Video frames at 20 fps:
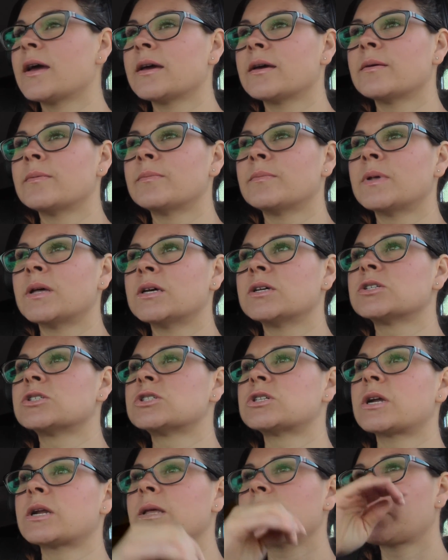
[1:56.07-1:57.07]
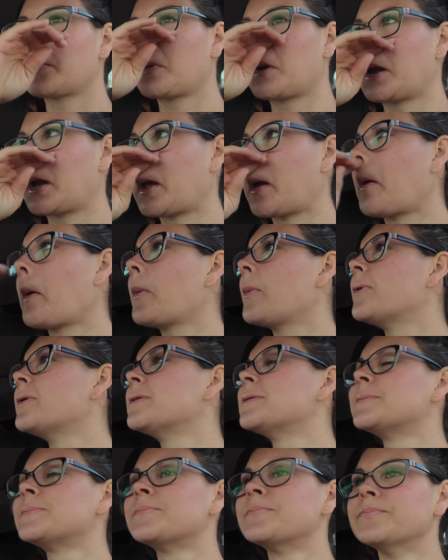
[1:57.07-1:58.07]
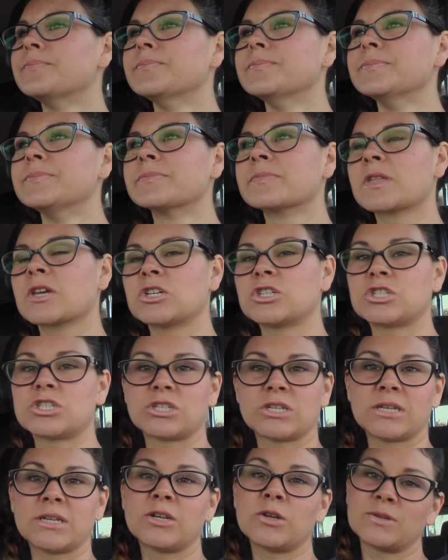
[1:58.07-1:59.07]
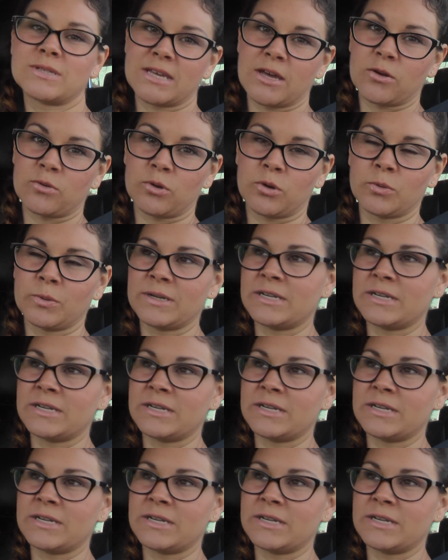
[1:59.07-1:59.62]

am shutting the window. She knows how to roll